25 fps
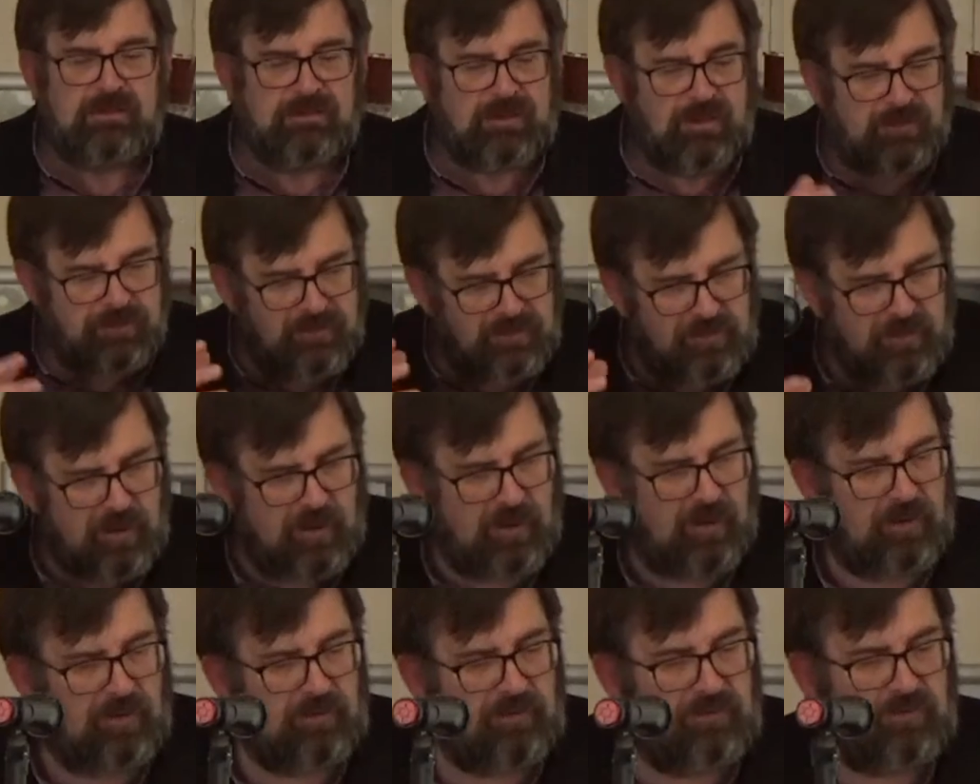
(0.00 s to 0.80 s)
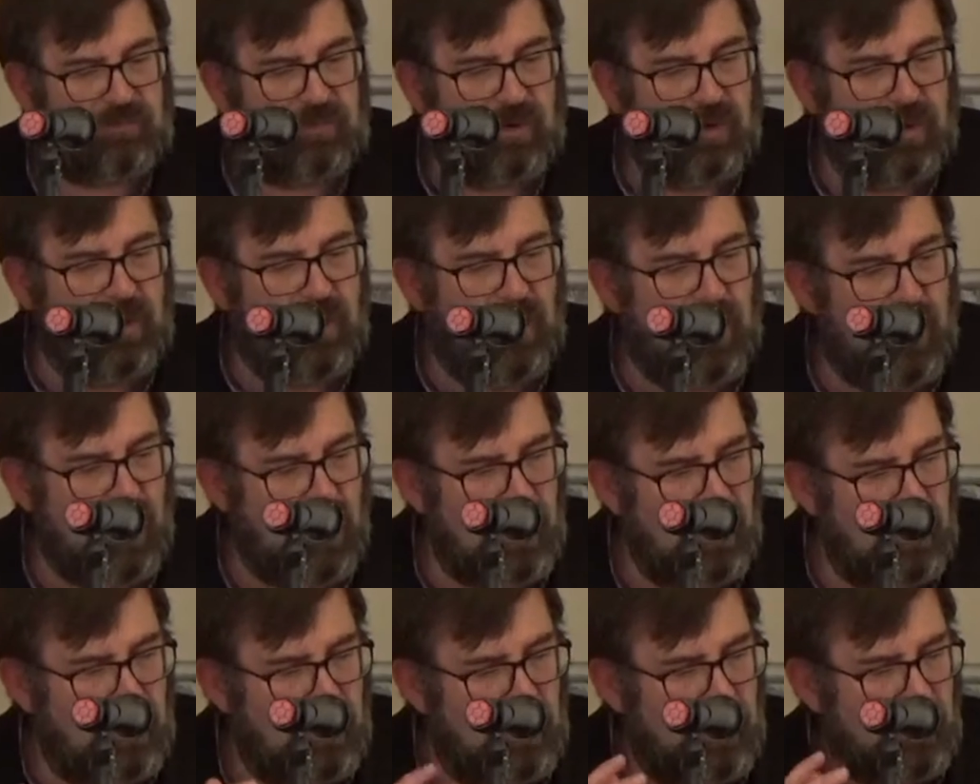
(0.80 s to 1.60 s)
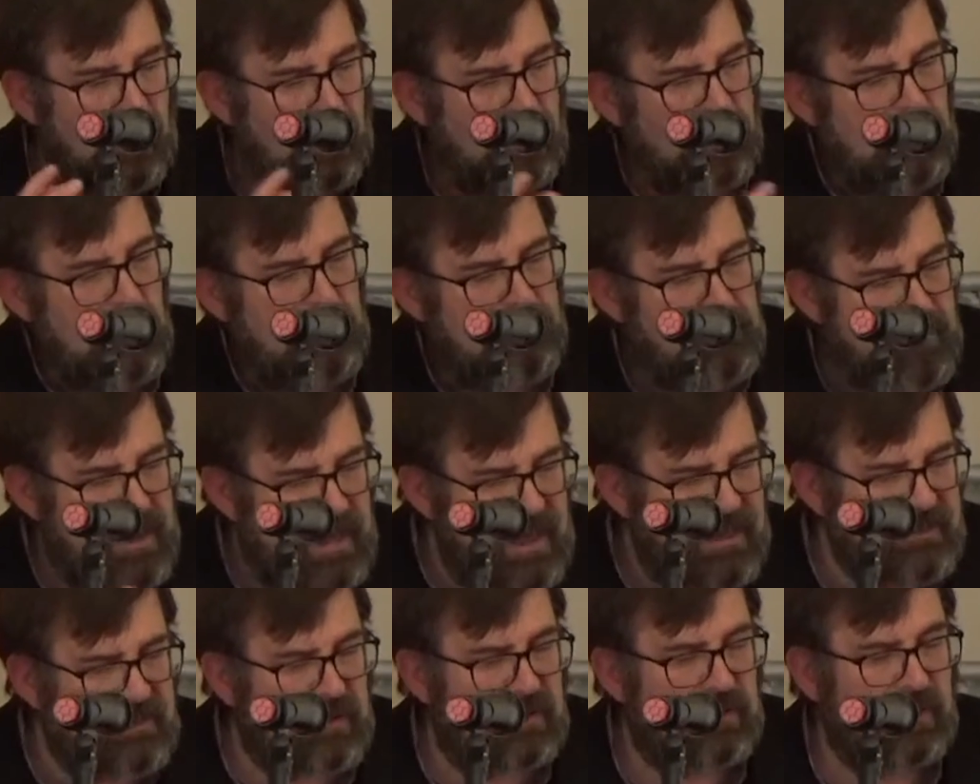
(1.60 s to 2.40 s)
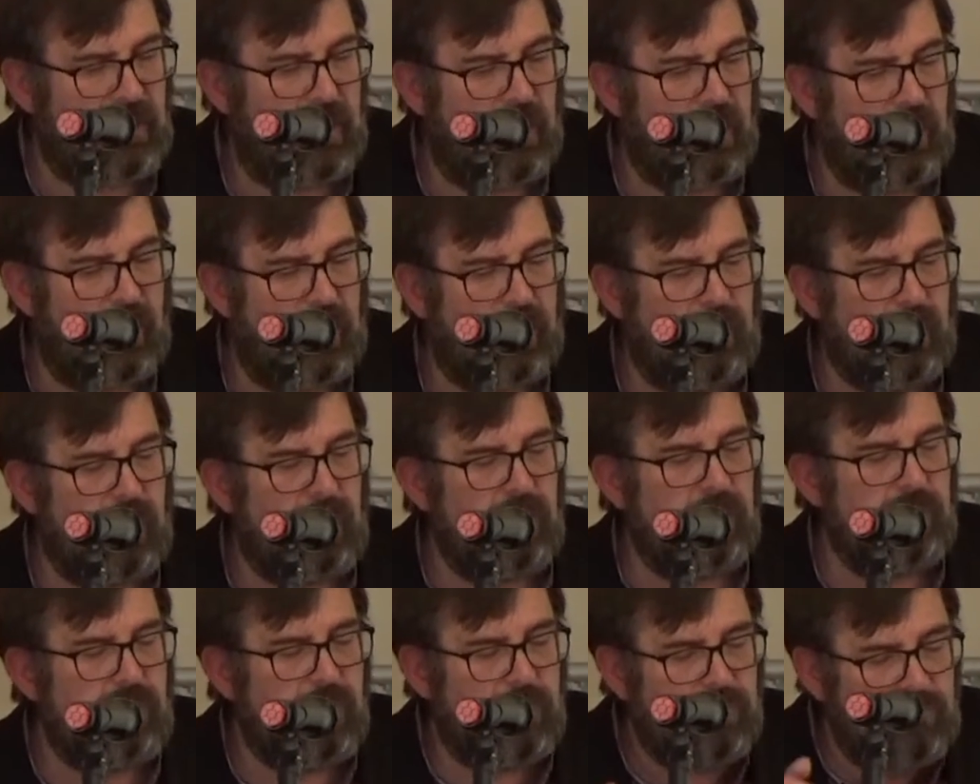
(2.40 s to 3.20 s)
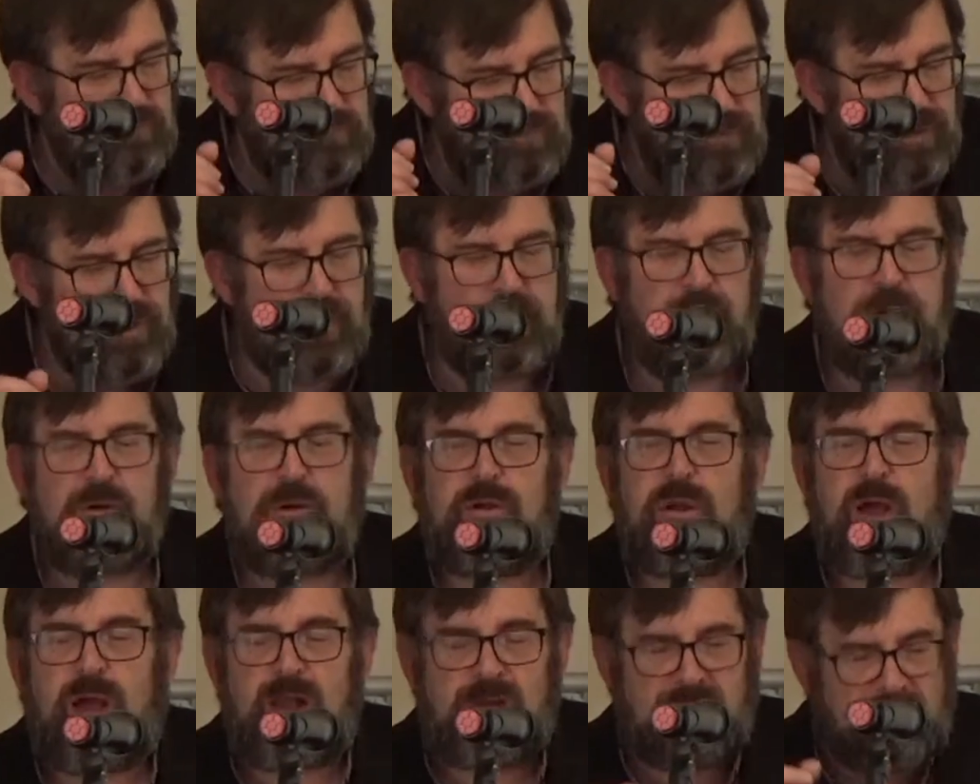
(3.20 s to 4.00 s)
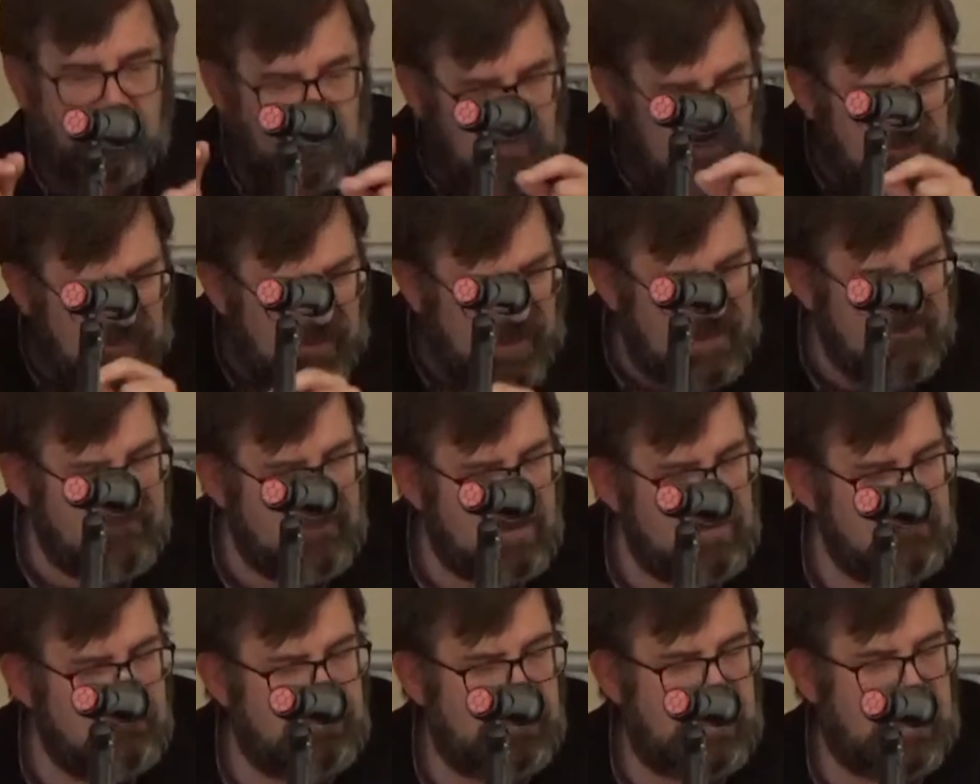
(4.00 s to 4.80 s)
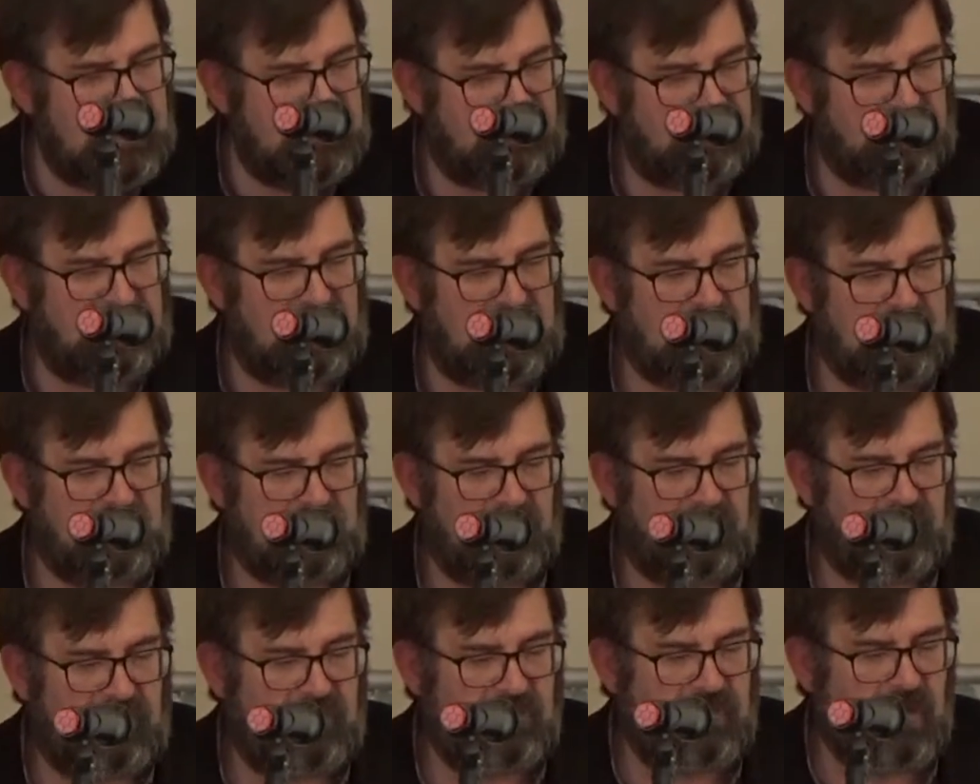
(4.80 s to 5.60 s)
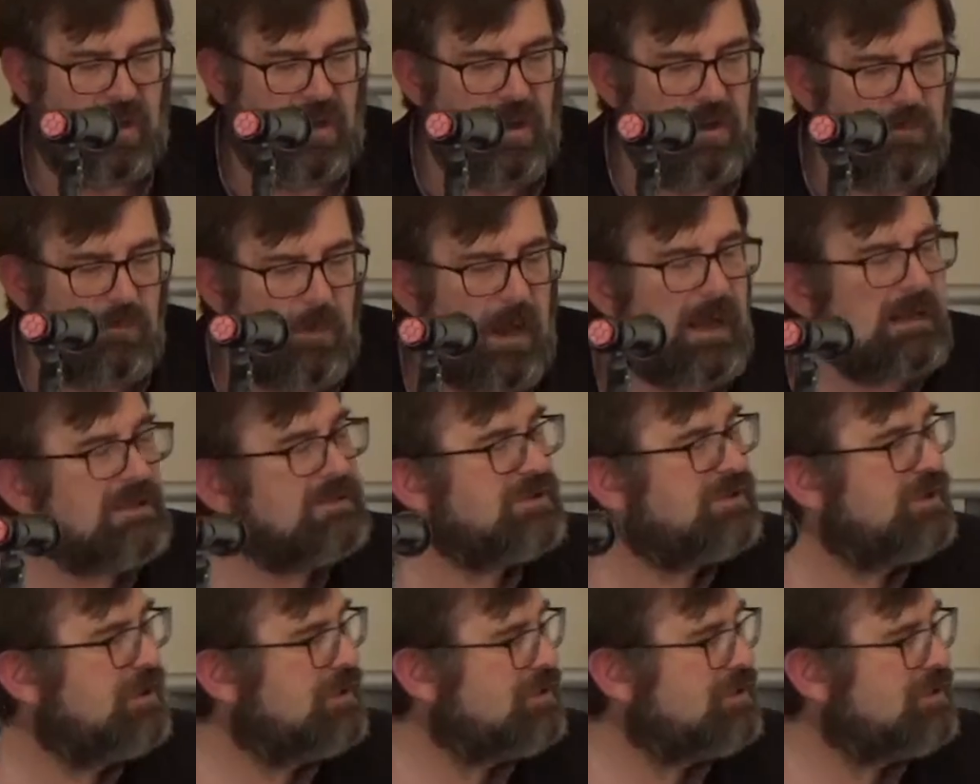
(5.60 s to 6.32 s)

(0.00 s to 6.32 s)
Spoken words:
that those who obey the law will know God's saving blessings, whilst